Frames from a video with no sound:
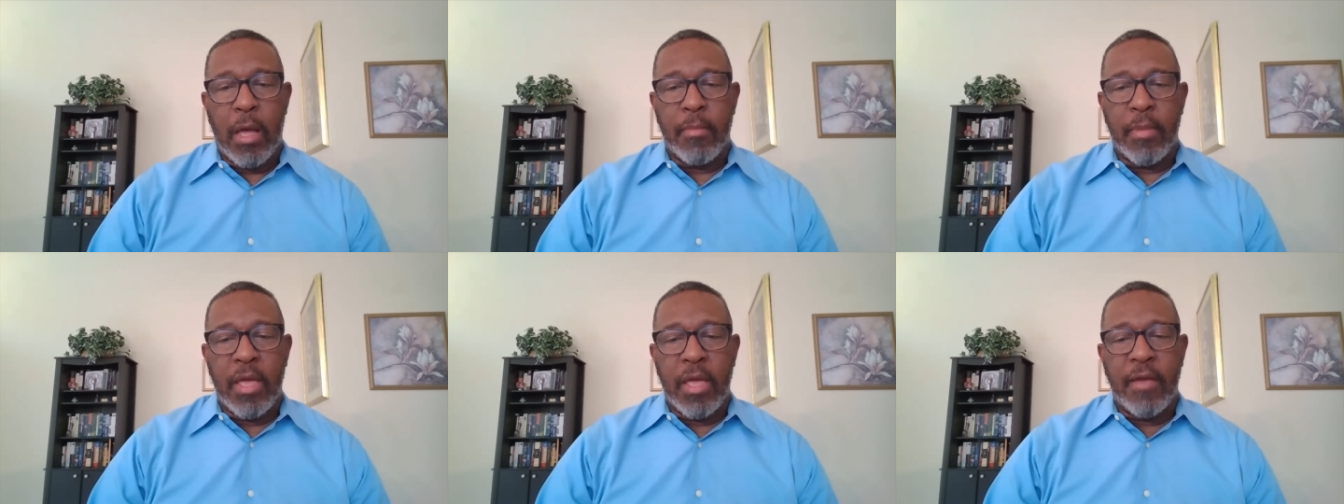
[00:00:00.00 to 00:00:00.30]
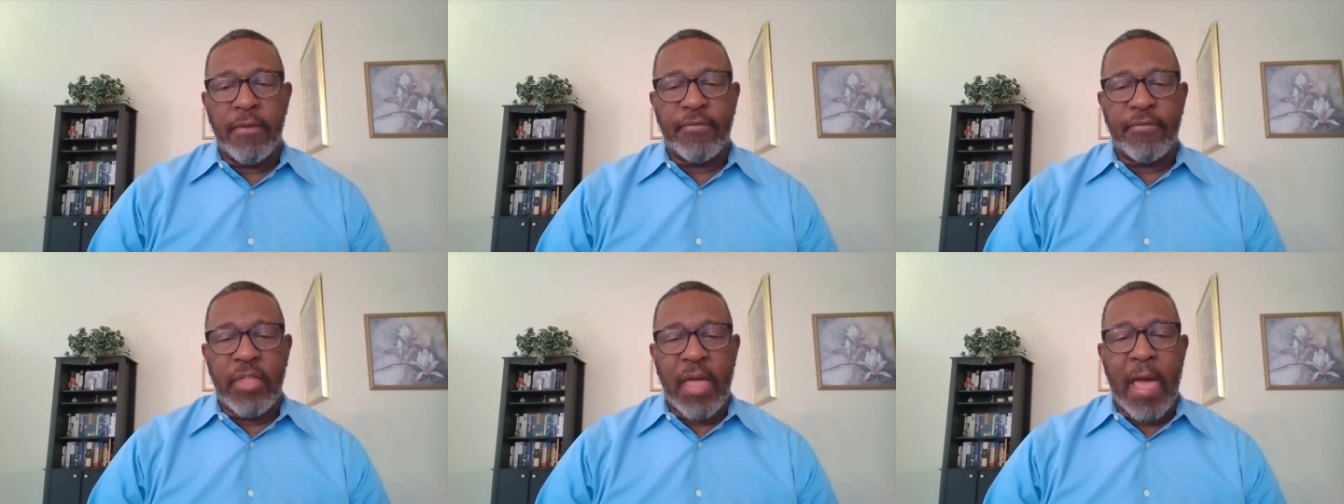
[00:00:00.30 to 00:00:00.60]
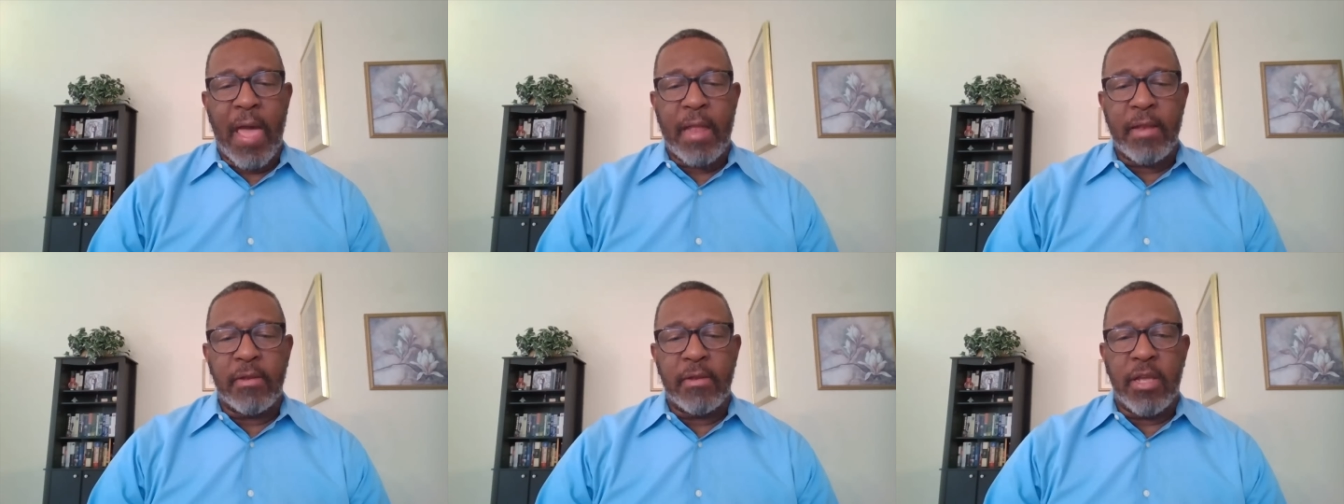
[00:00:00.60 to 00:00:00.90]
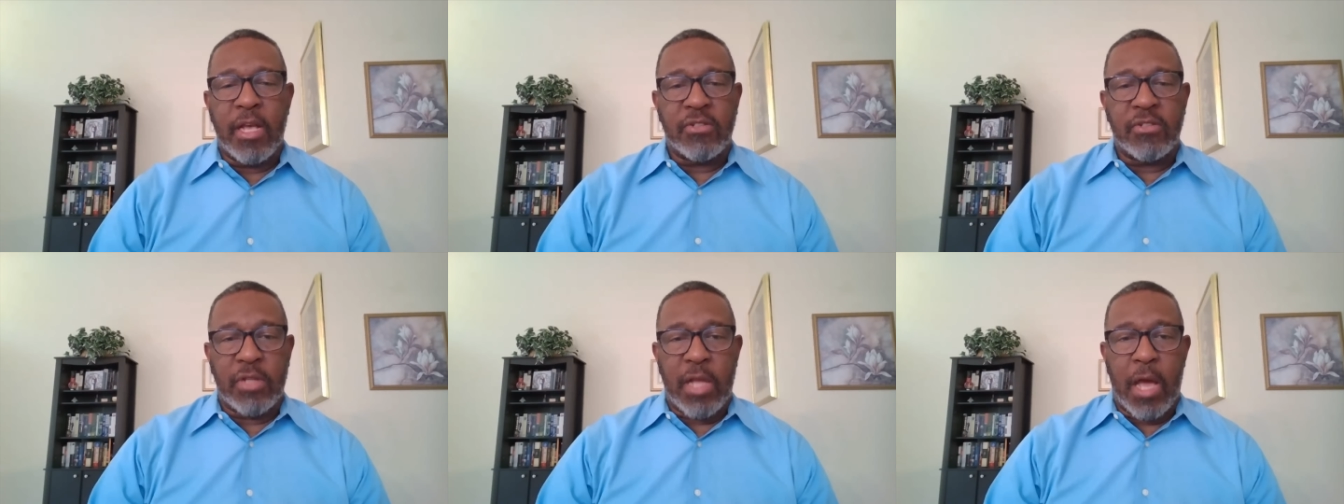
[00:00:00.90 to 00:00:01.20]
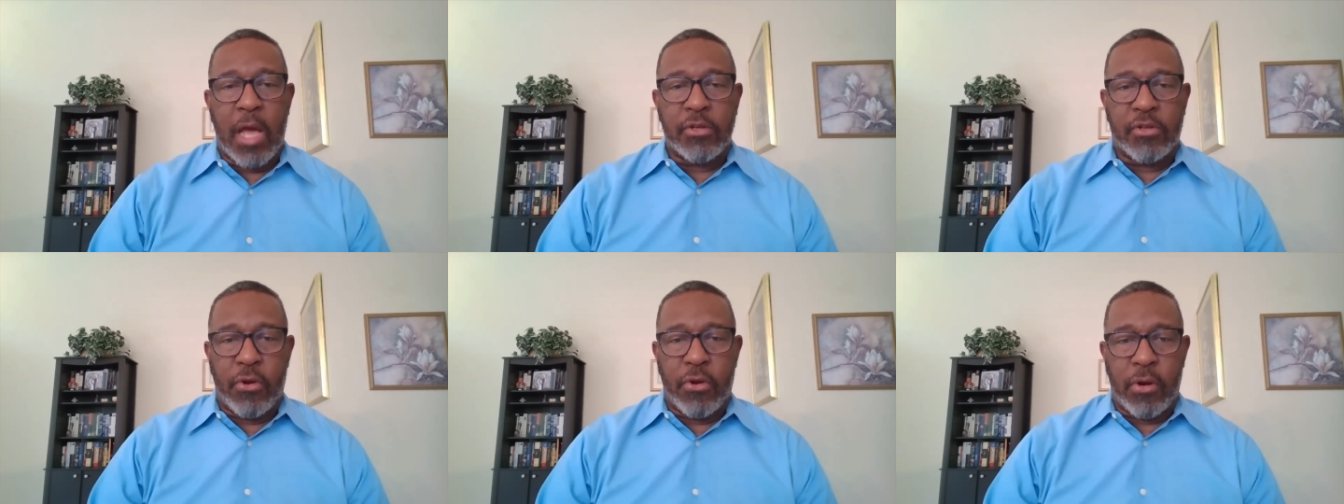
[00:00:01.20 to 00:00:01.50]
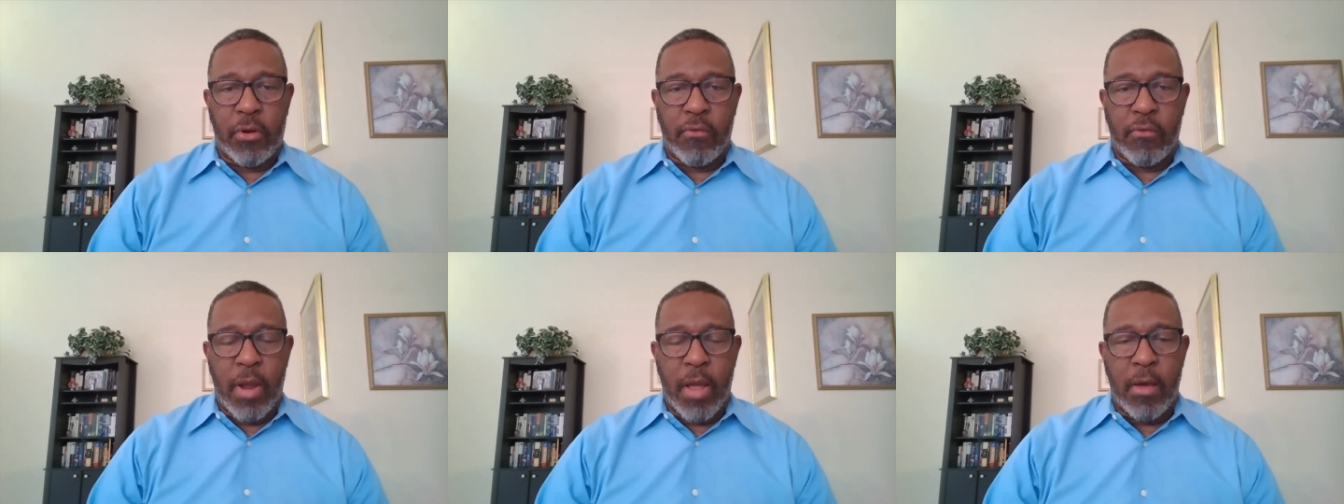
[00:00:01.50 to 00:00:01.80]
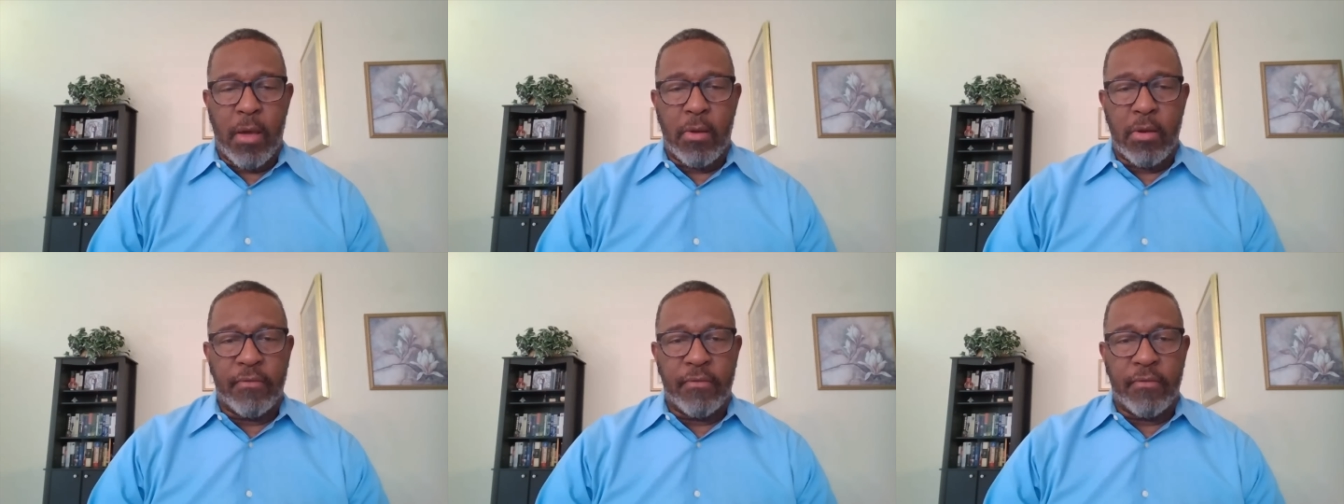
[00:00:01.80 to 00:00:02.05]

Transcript: If that does not turn around,